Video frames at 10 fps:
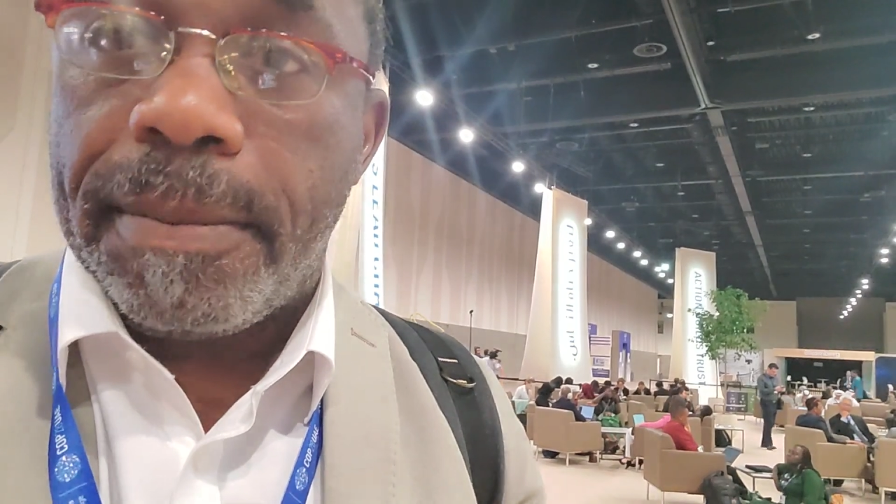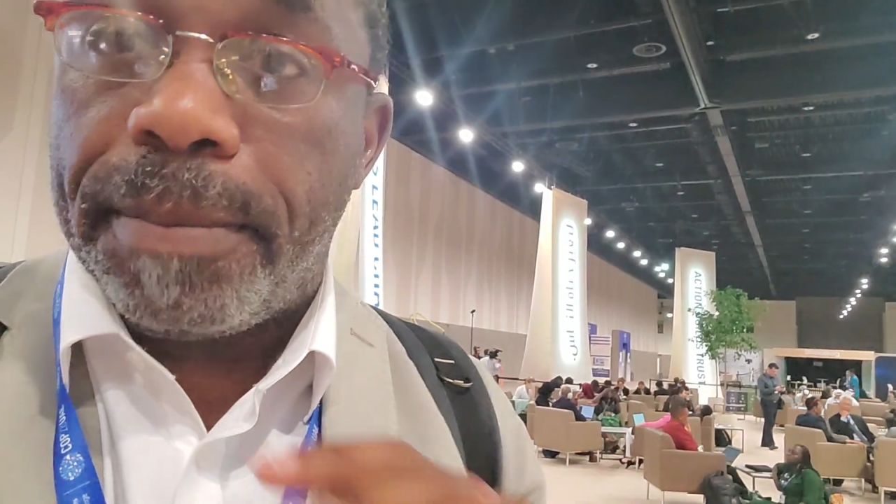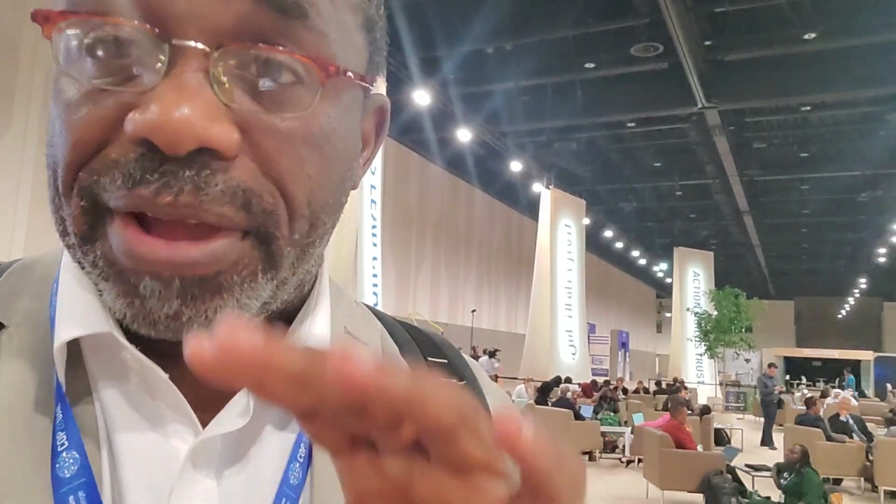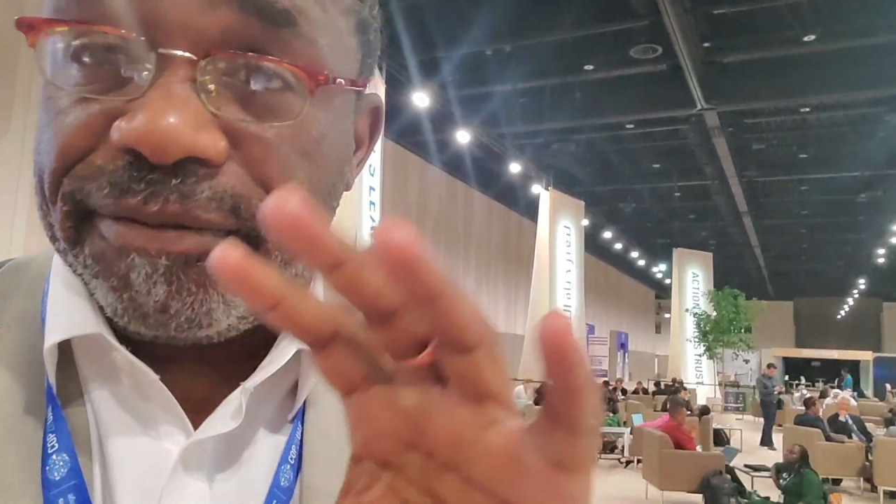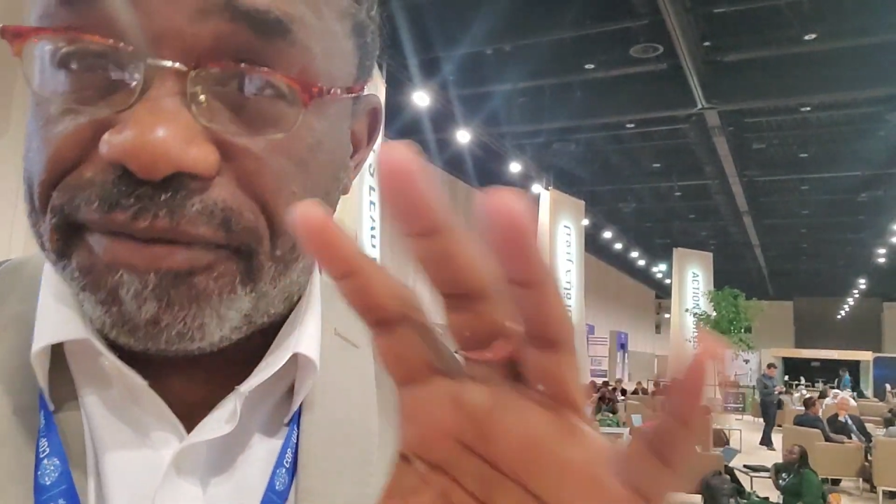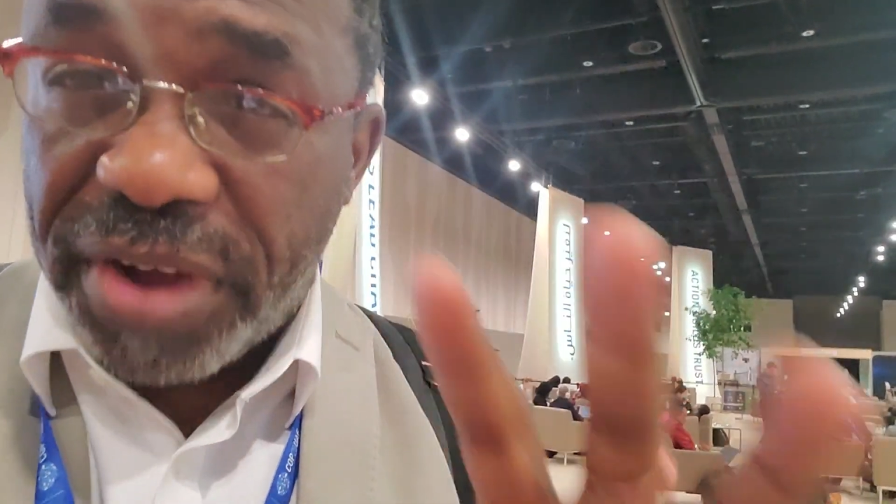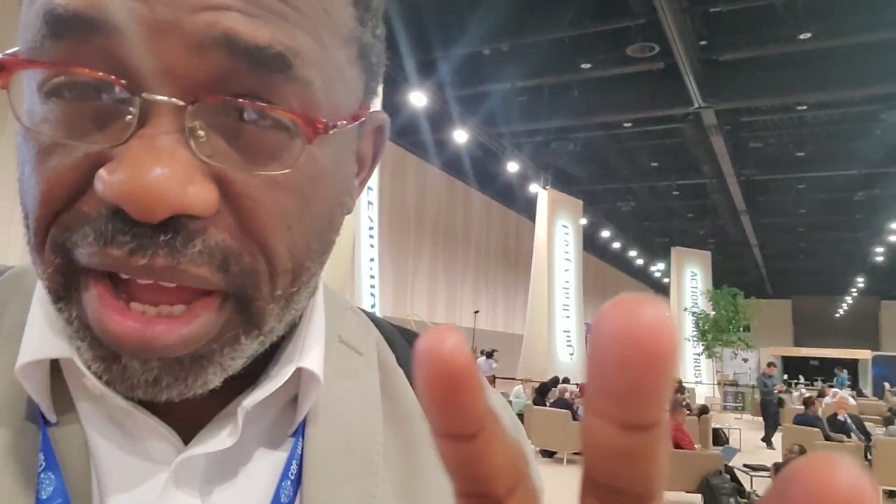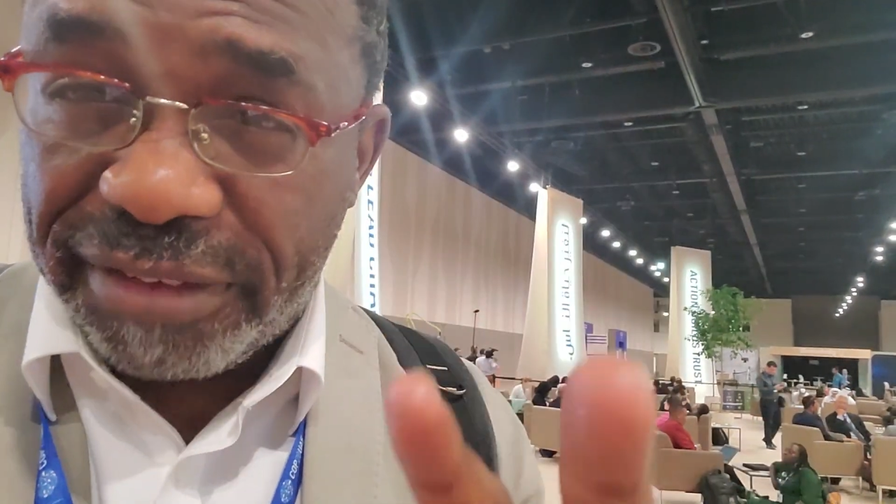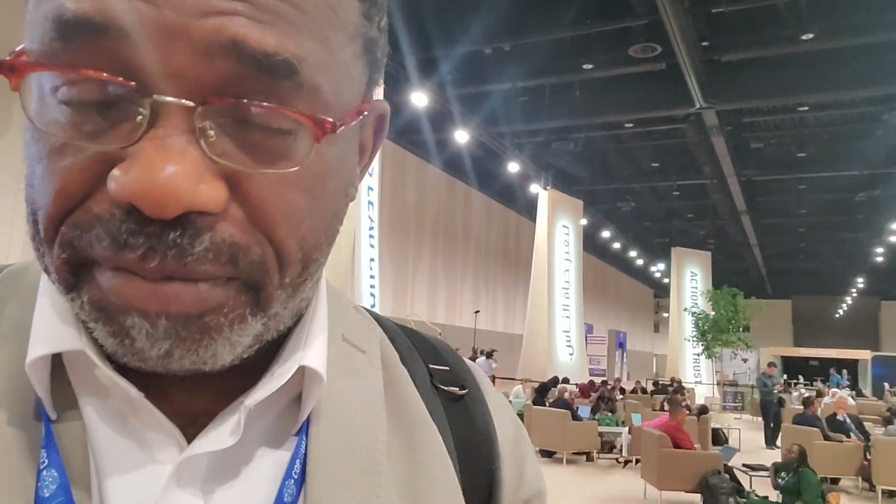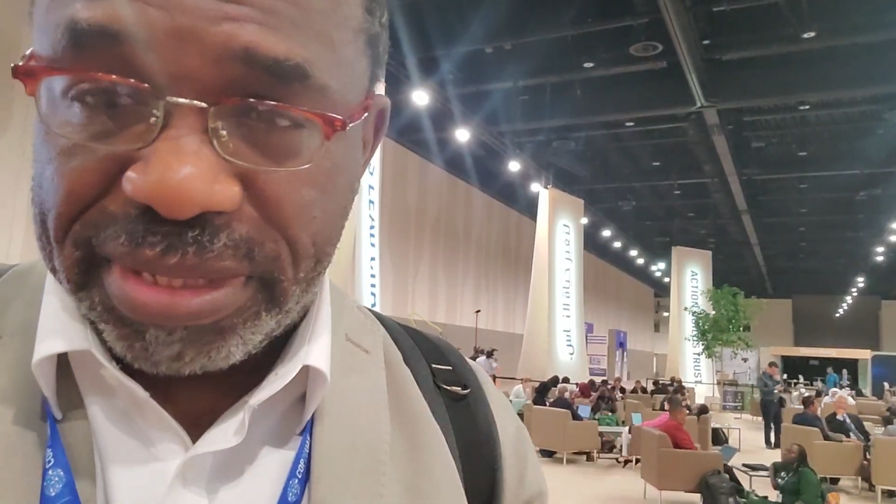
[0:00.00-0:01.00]
by
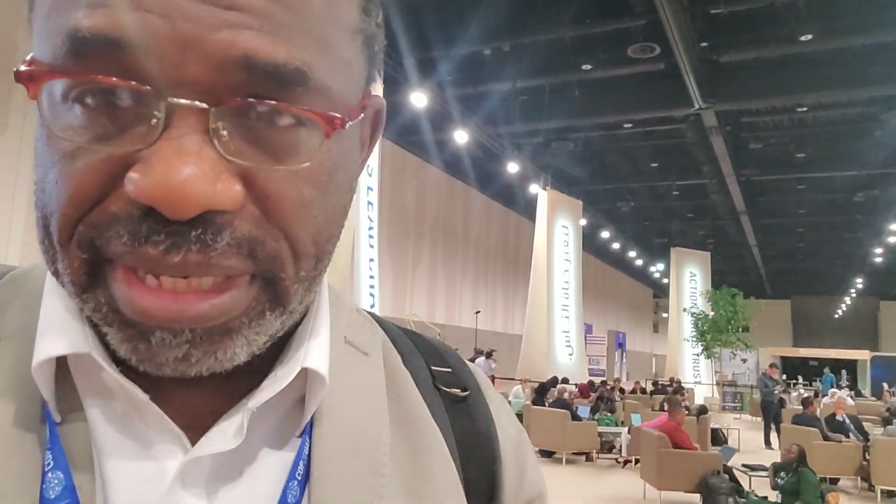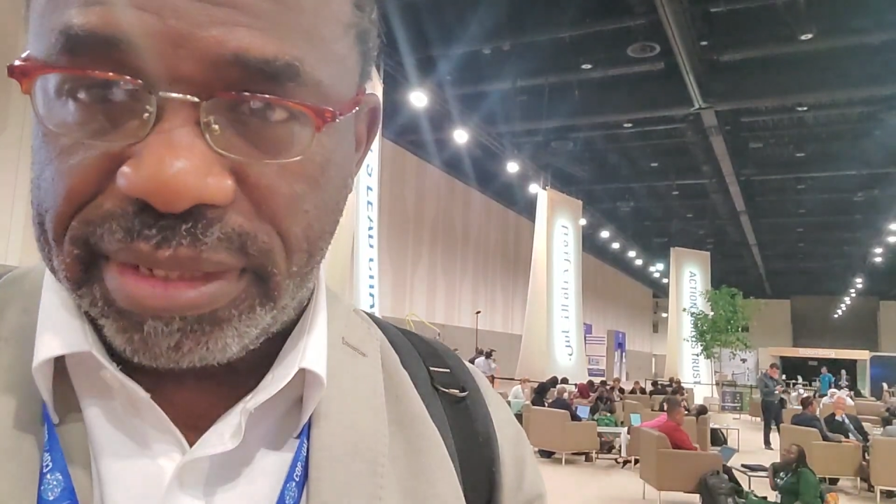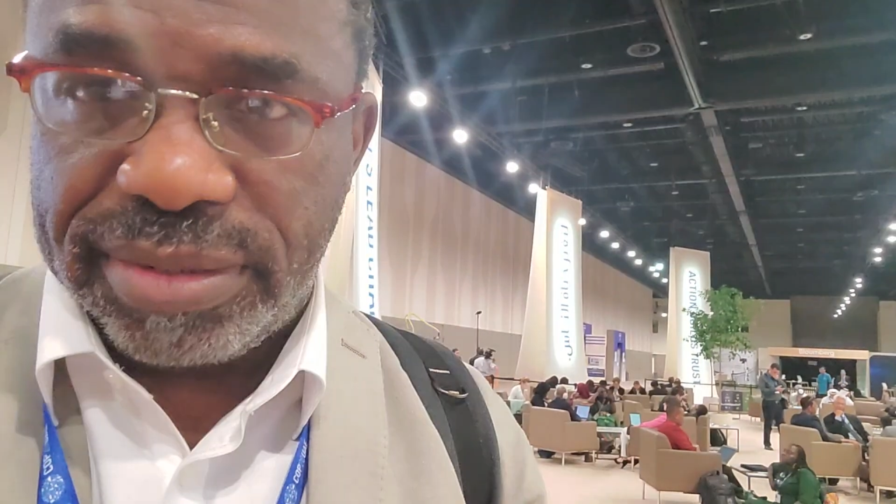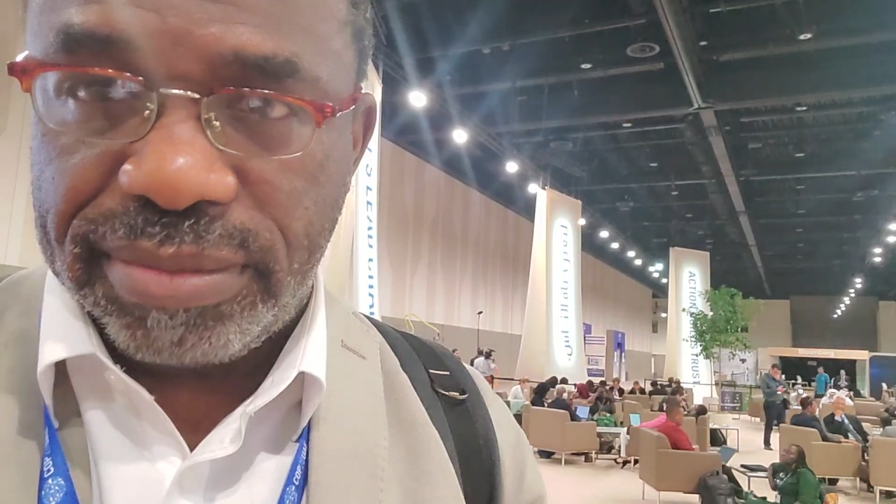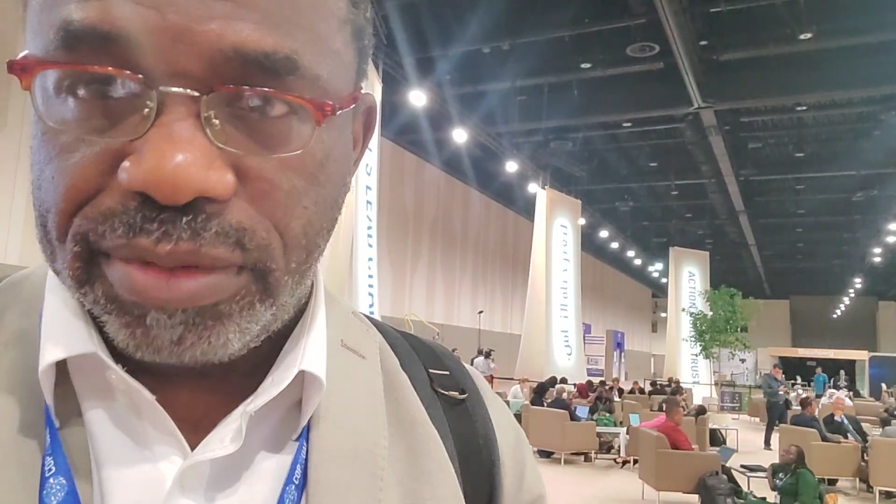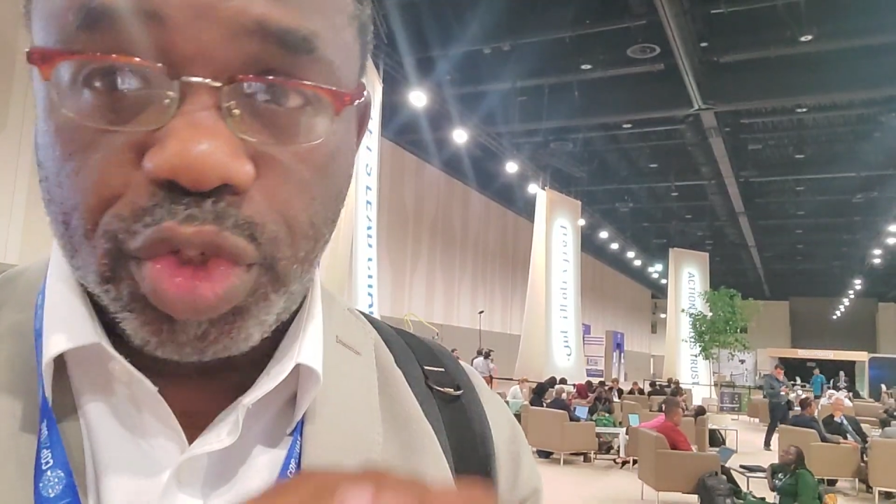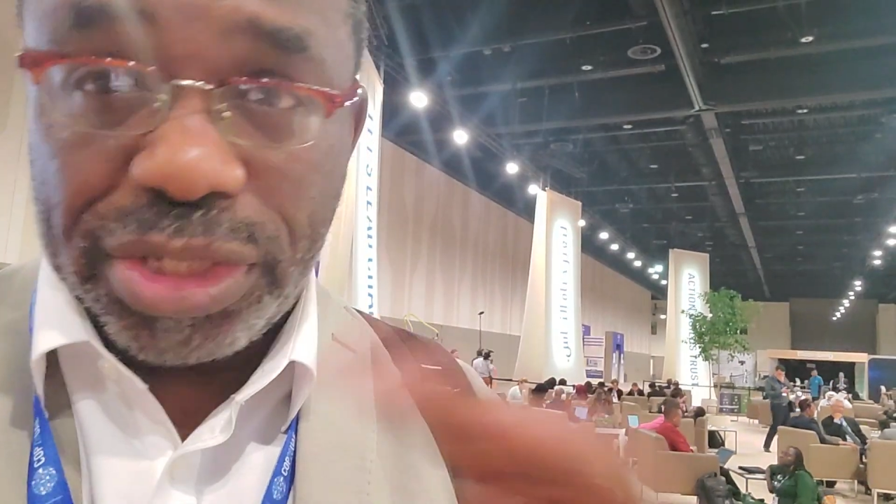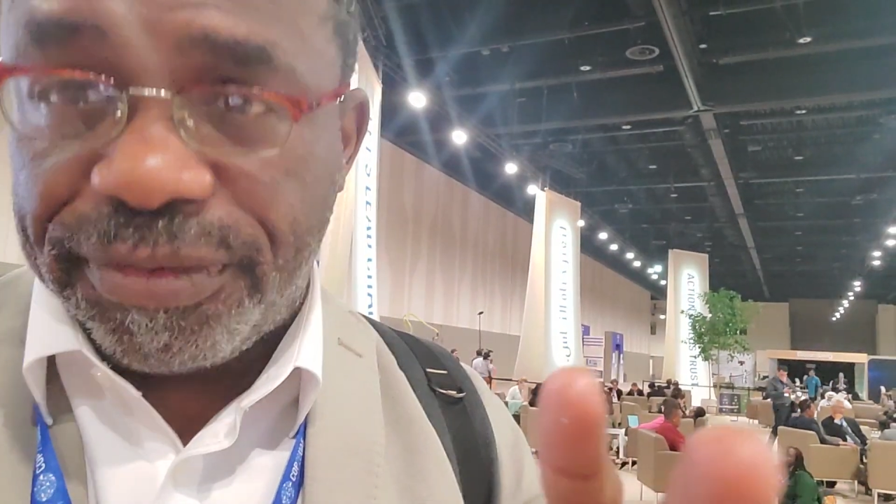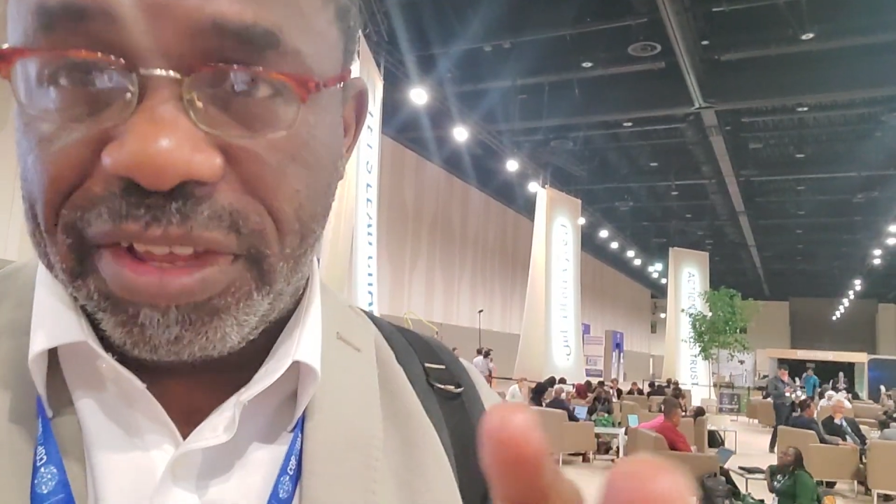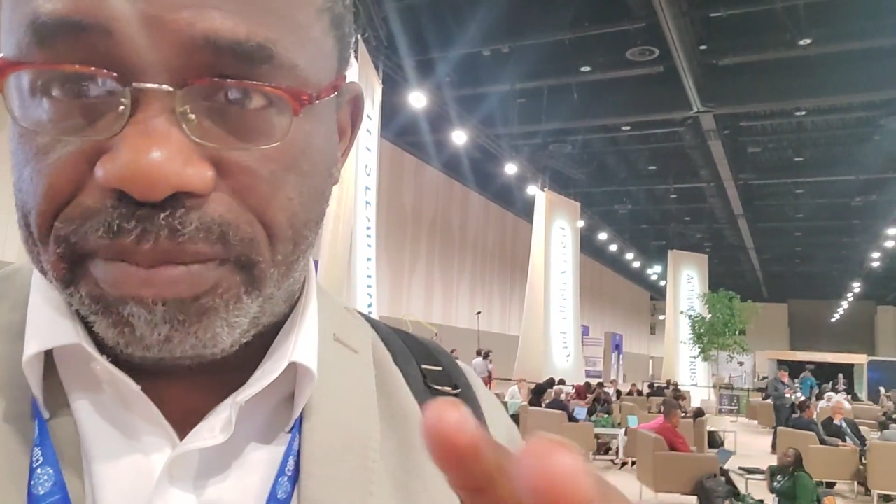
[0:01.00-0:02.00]
5%,
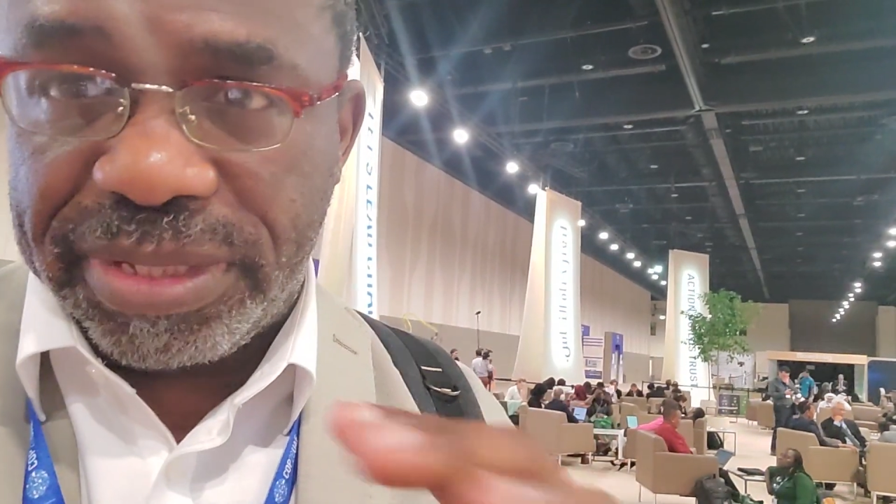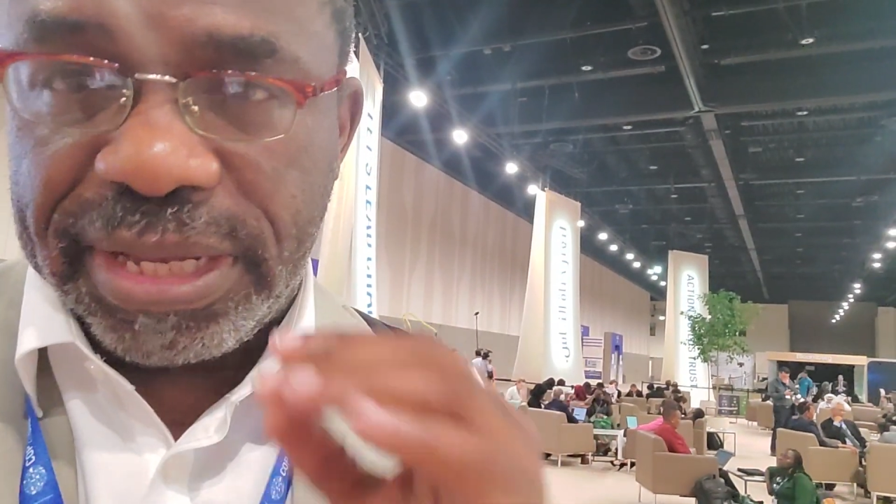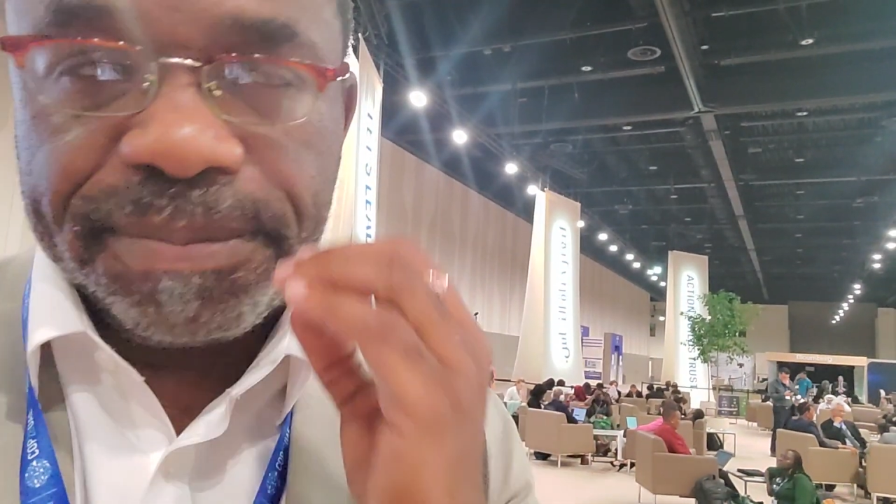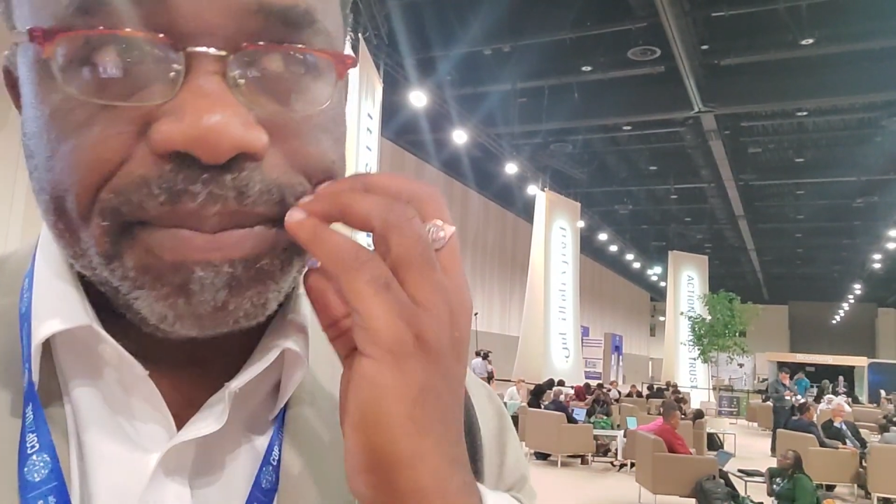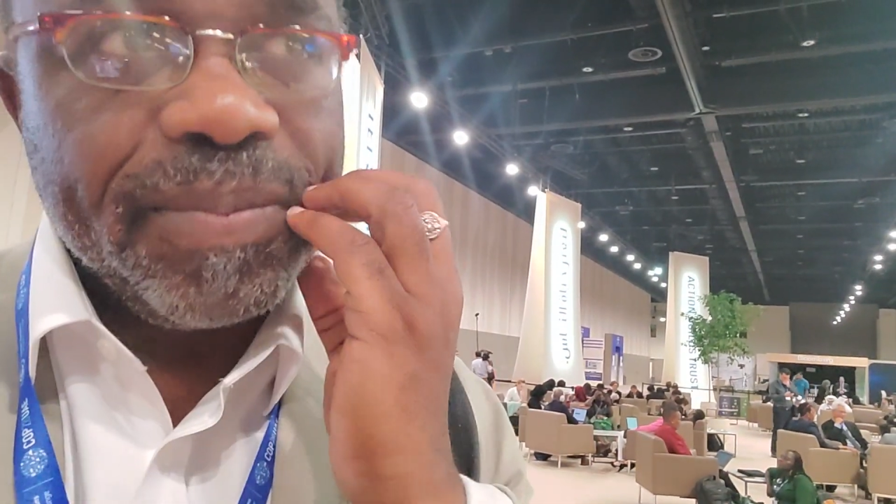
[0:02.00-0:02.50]
just 5%.